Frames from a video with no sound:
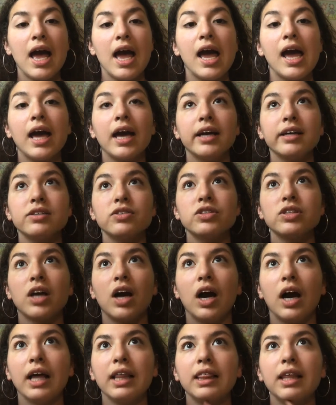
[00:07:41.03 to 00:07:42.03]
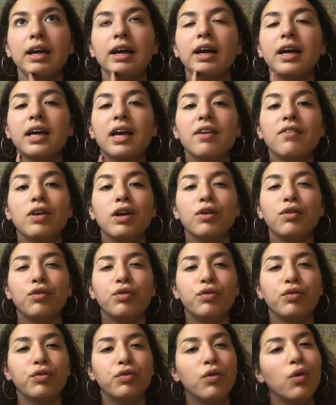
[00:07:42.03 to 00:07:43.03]
And I think I gave it
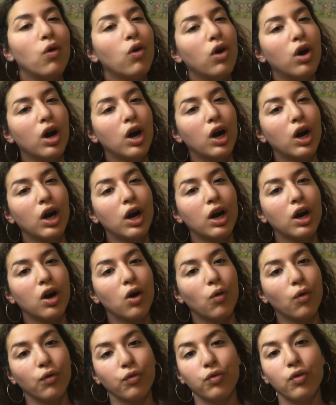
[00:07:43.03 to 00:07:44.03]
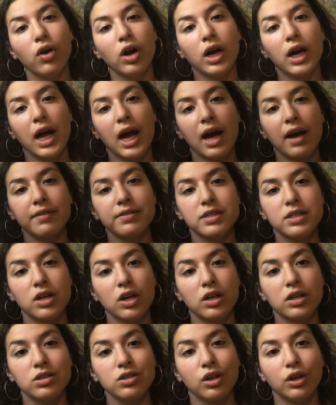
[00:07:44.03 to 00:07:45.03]
4 or 4.5
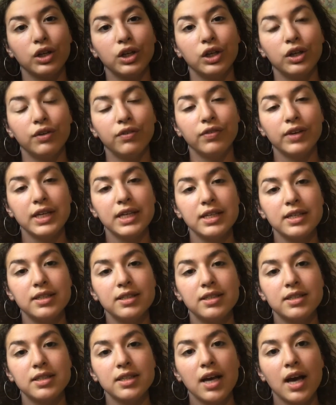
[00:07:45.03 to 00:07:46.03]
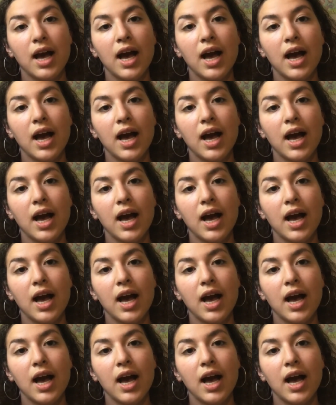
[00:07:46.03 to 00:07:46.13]
stars on Goodreads.